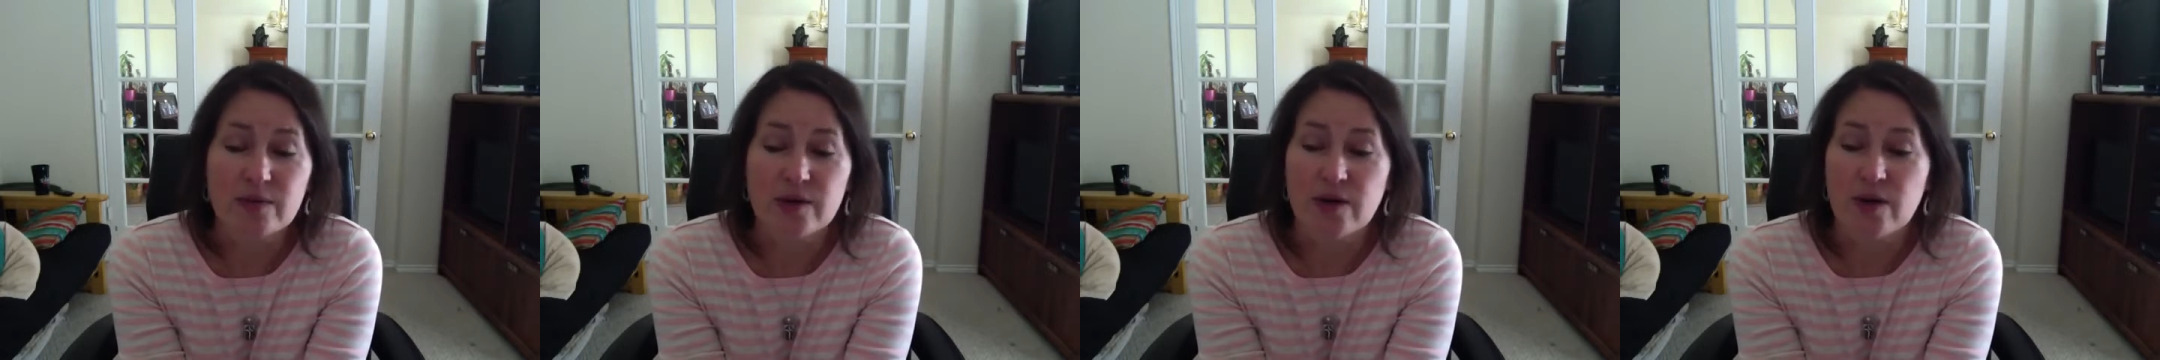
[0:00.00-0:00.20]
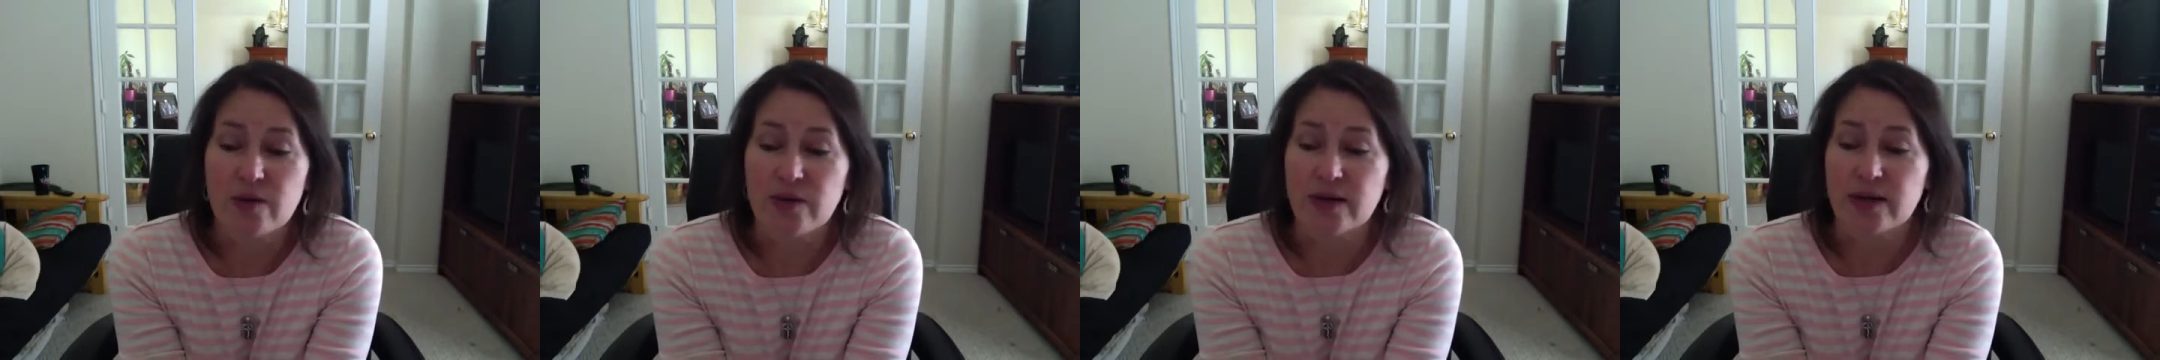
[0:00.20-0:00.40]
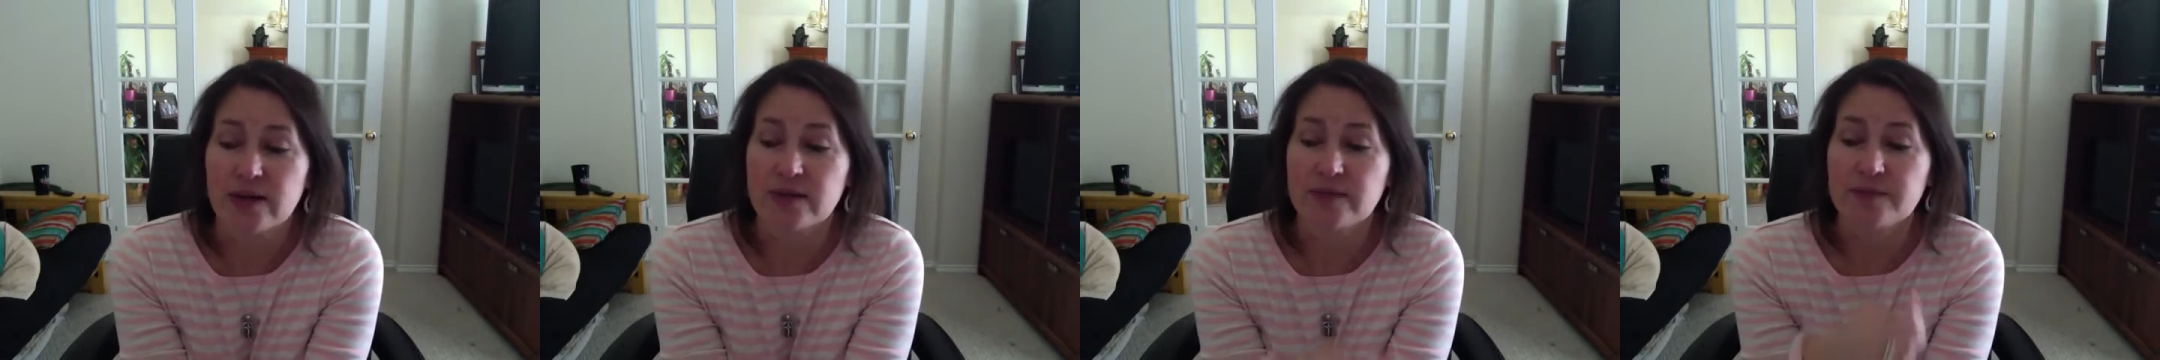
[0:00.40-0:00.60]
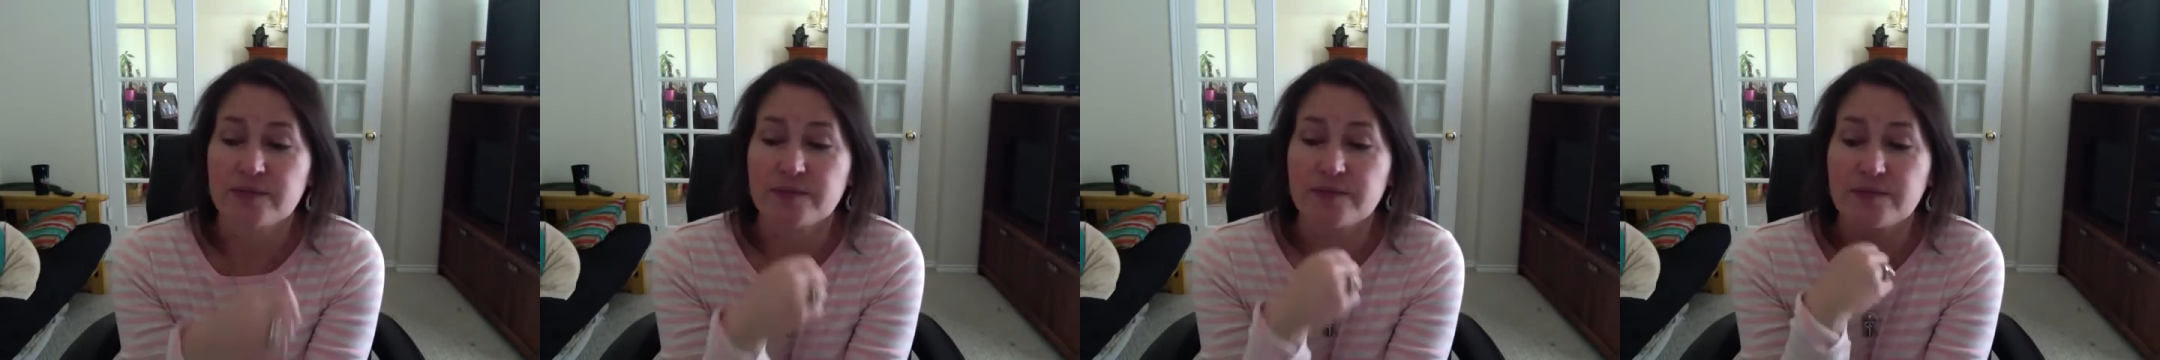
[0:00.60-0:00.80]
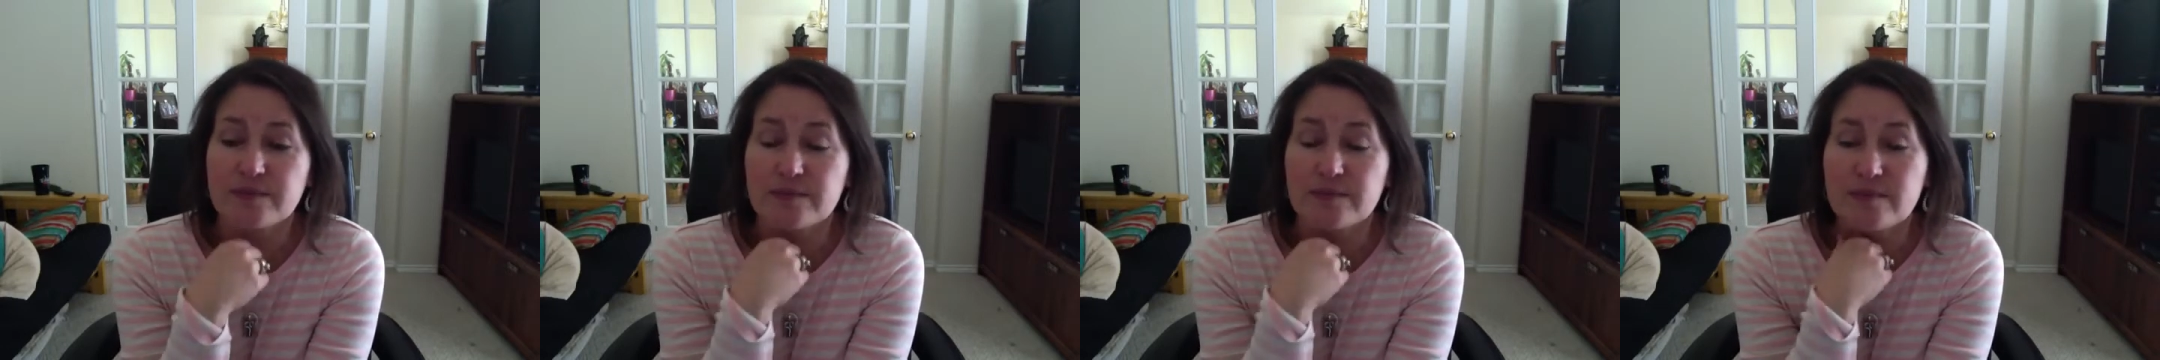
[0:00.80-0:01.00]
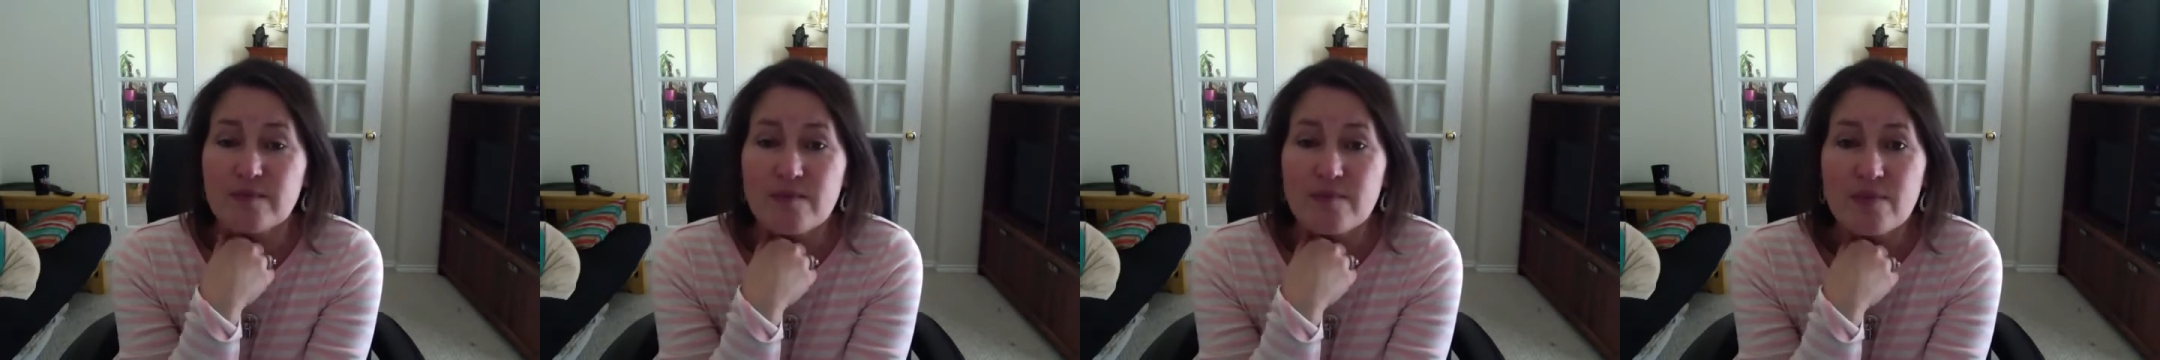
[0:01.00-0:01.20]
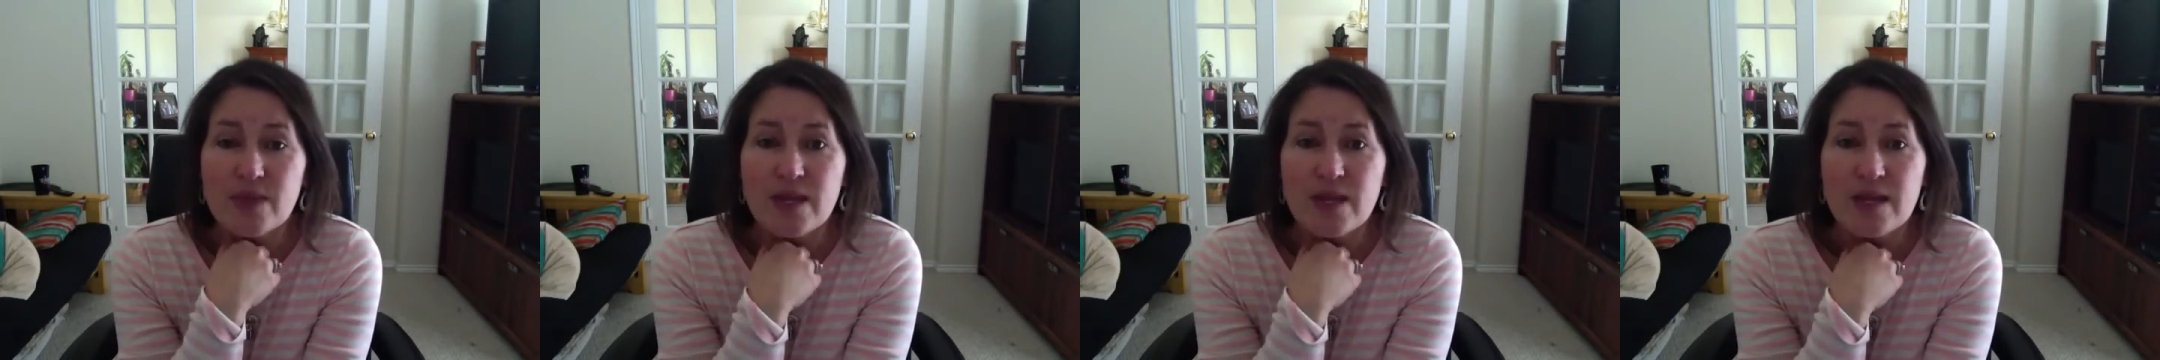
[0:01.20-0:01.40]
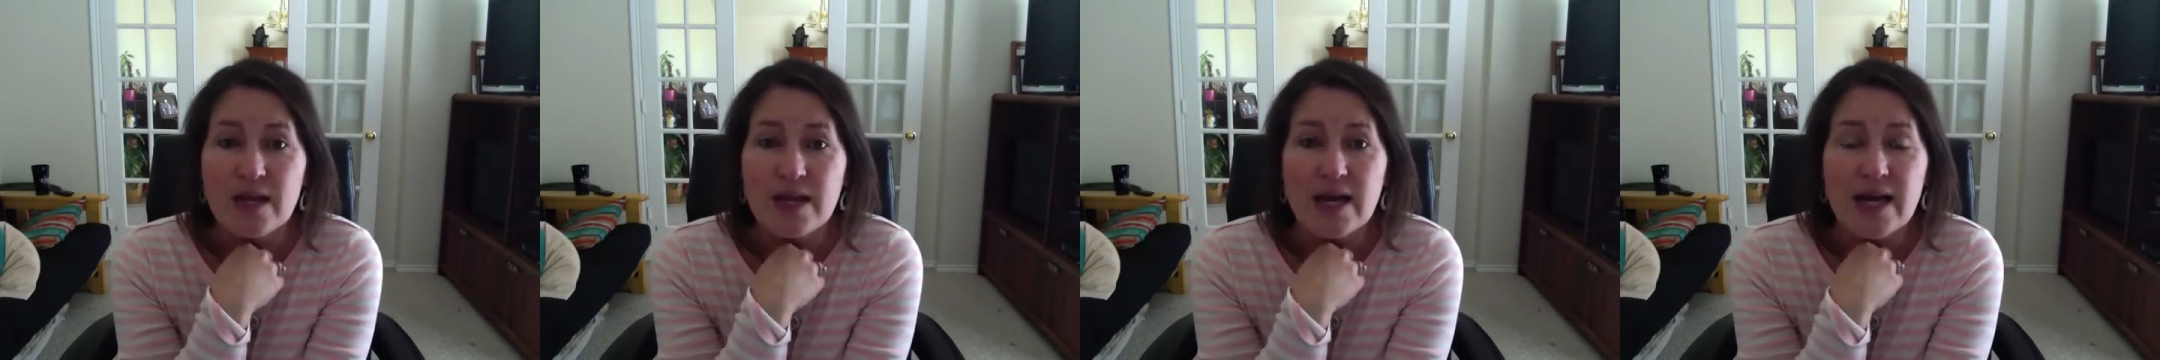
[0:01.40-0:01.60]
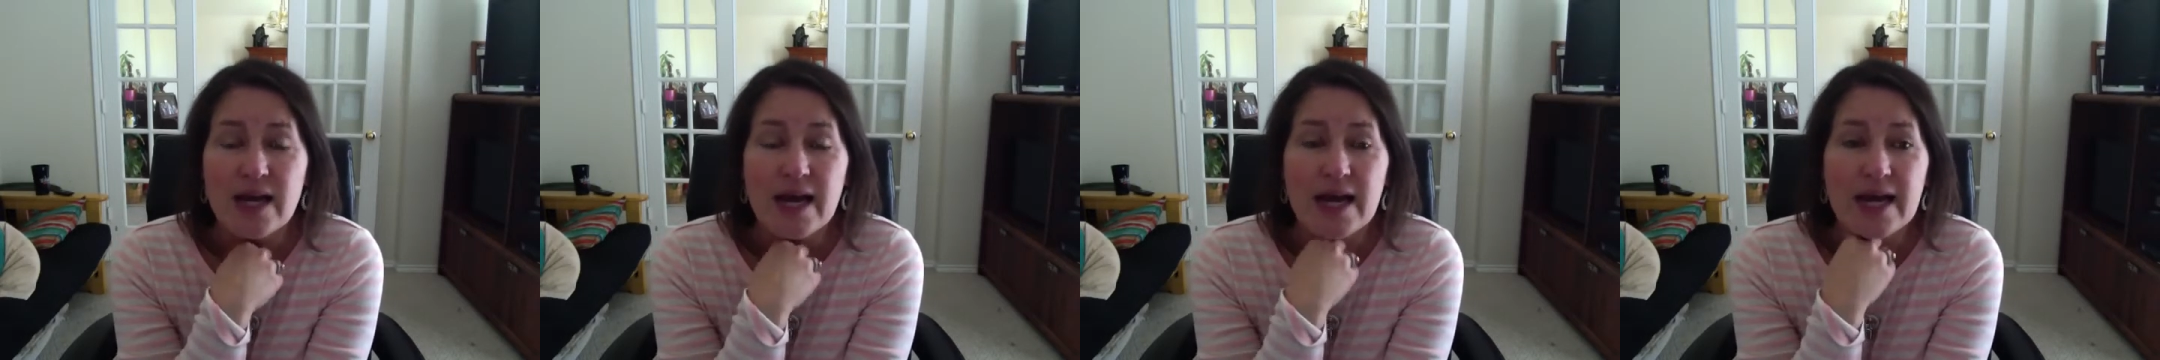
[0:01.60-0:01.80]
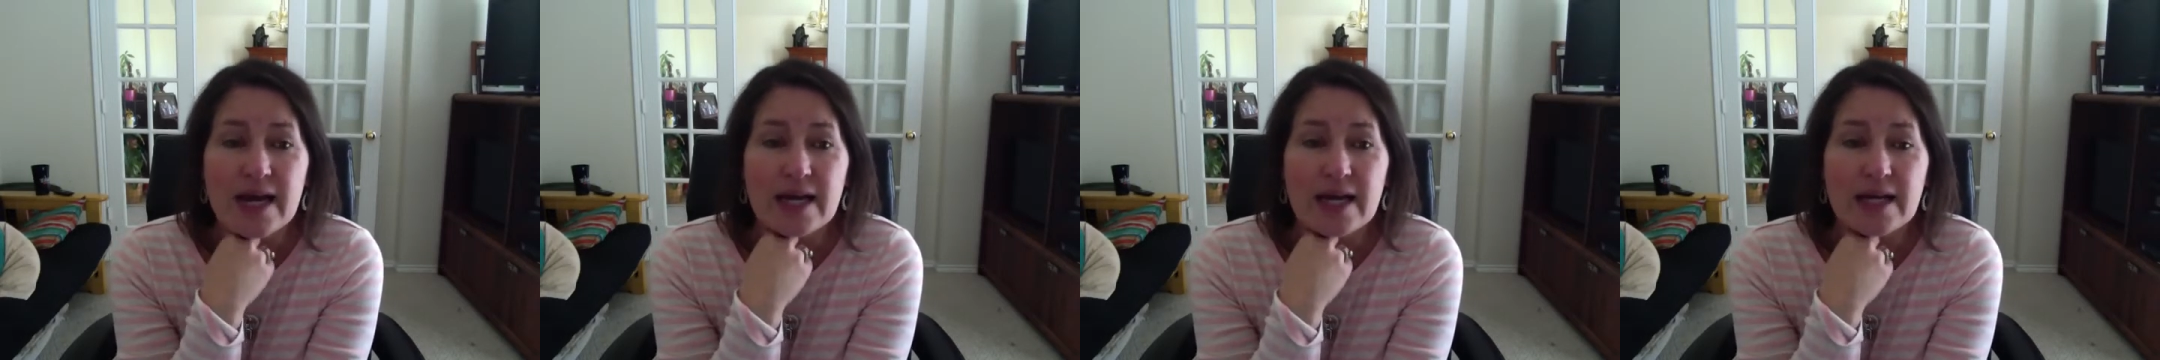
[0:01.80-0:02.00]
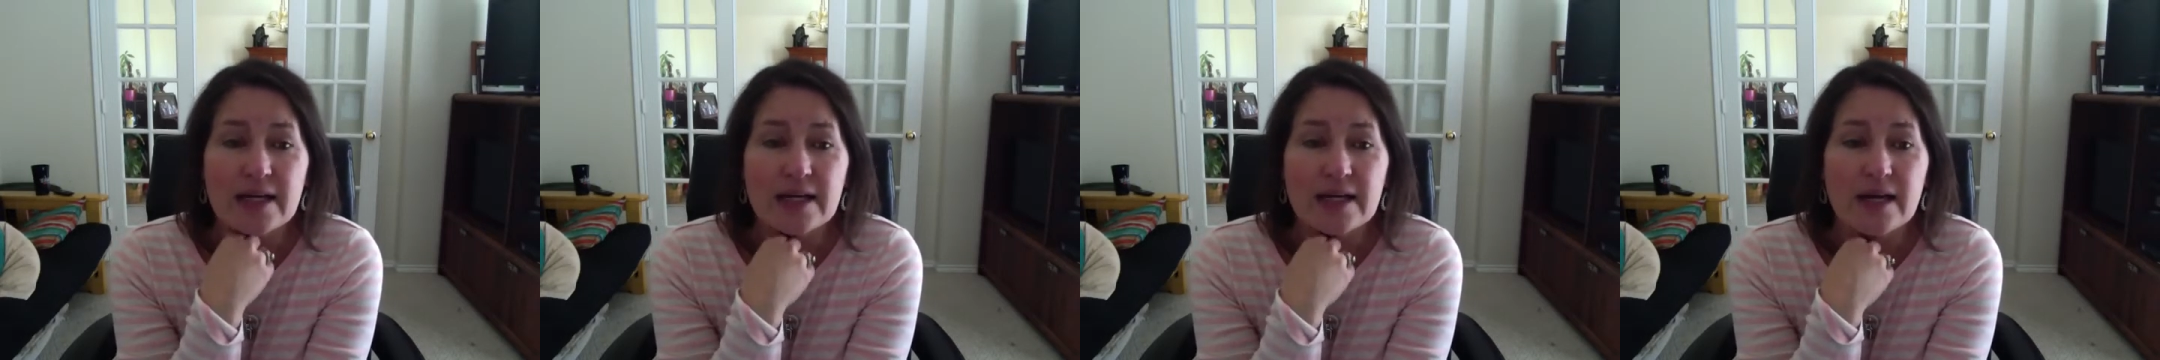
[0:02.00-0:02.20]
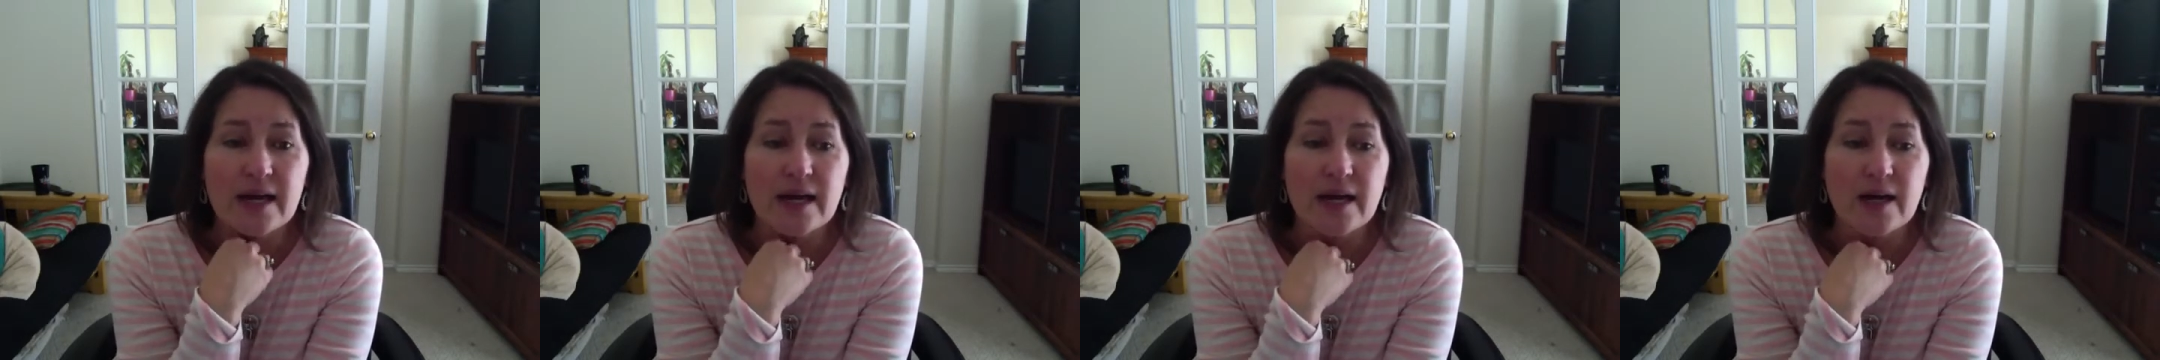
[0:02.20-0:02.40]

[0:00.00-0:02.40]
going. And